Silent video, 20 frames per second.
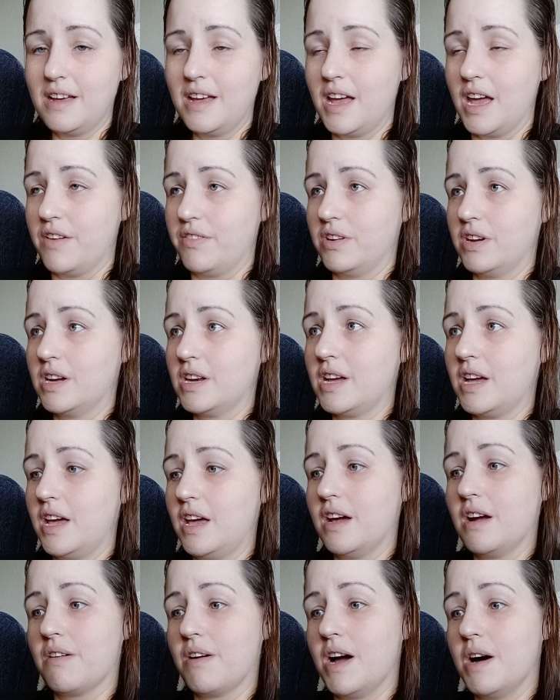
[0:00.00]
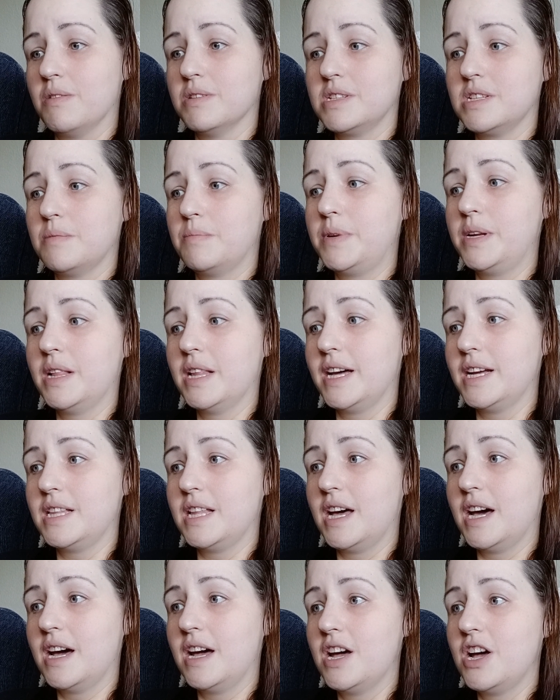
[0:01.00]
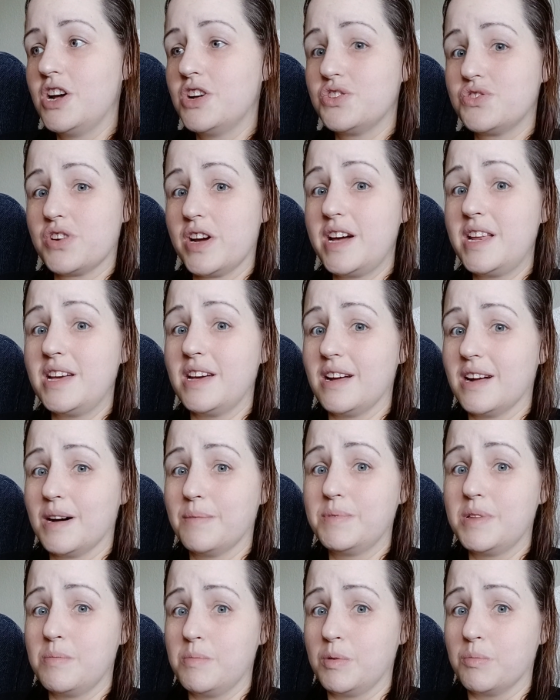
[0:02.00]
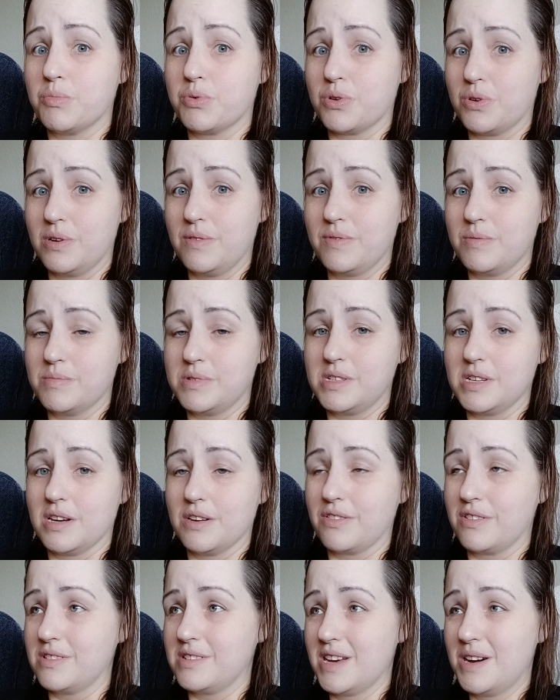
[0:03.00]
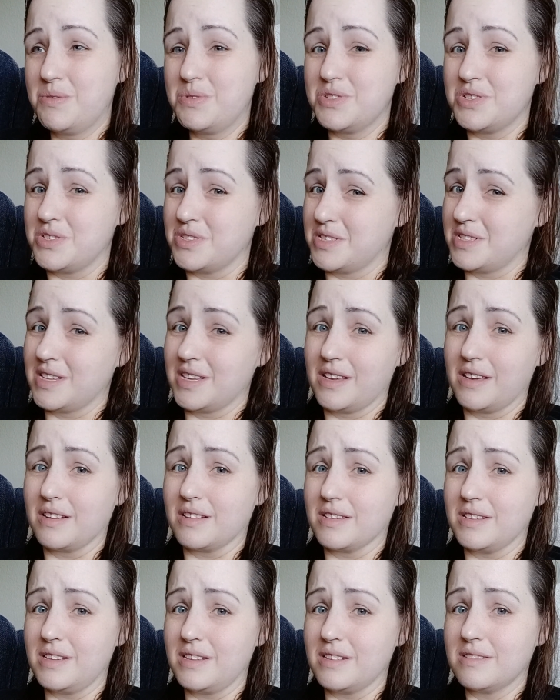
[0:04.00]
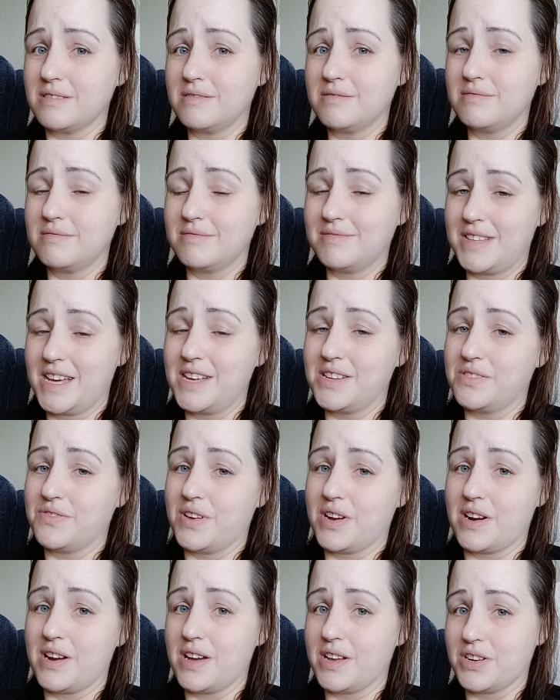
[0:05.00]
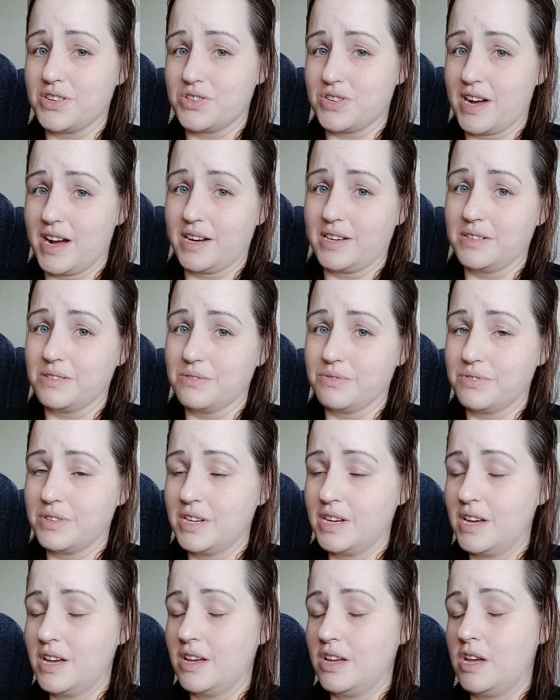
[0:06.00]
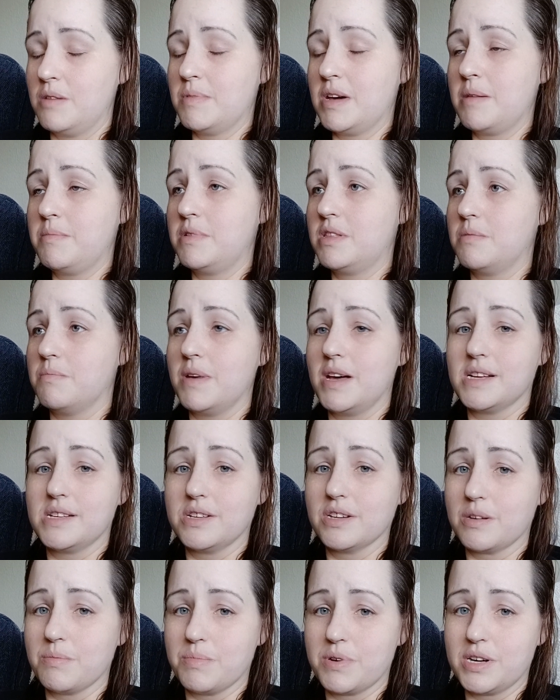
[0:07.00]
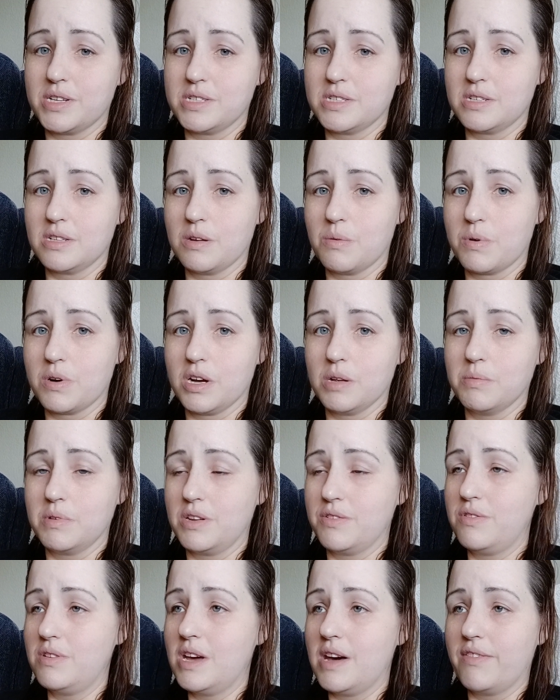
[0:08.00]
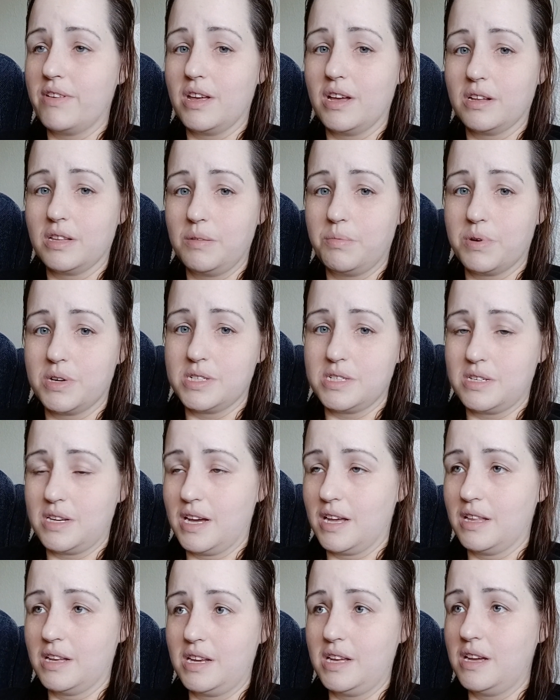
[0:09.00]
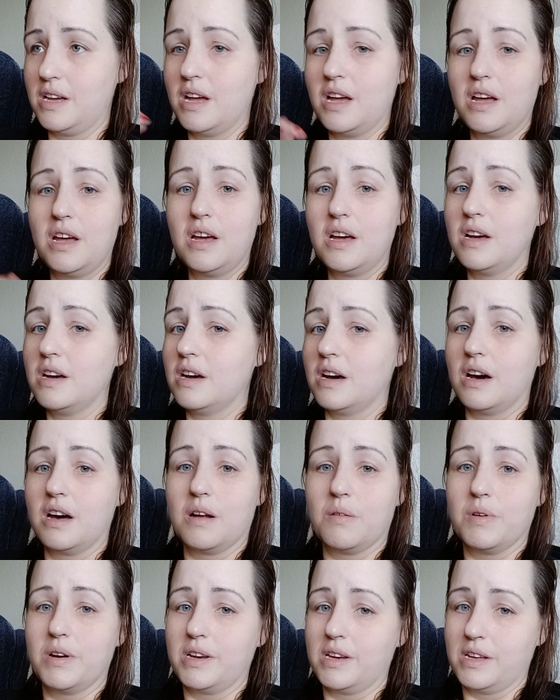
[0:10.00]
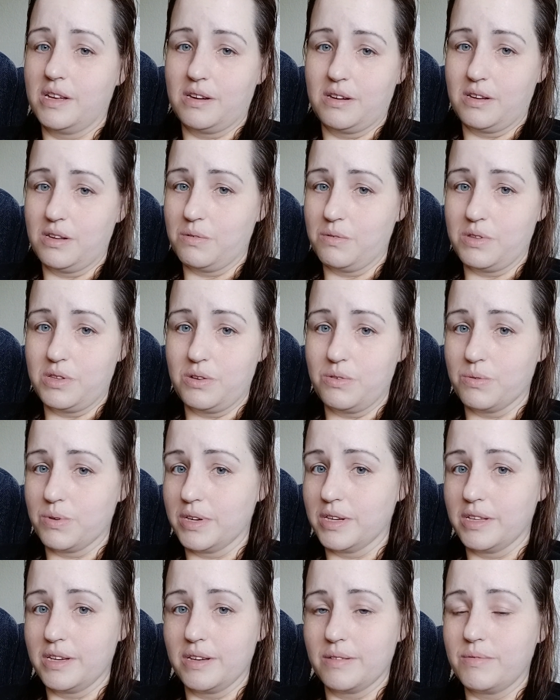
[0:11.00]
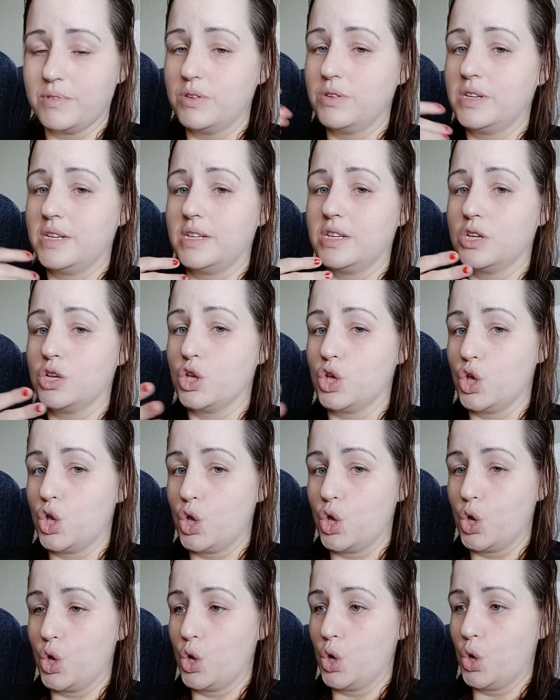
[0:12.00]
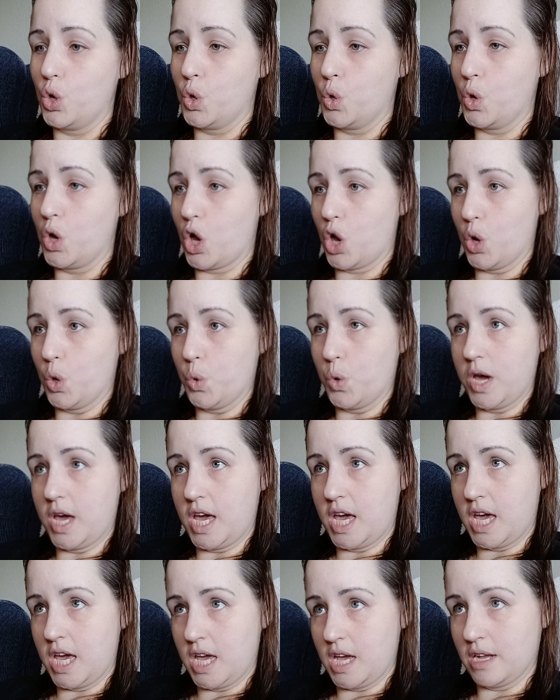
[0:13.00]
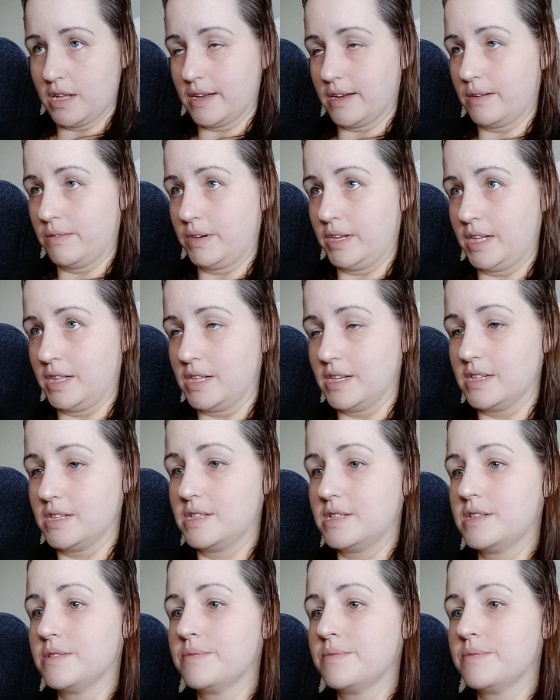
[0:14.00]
If you're going to hang around with somebody like that, try to help them improve themselves because that was just ugly. That is very unattractive. You might be the best looking person in the world, but if you have an ugly personality, I don't want nothing to do with you, really. You need to go away. I don't need this.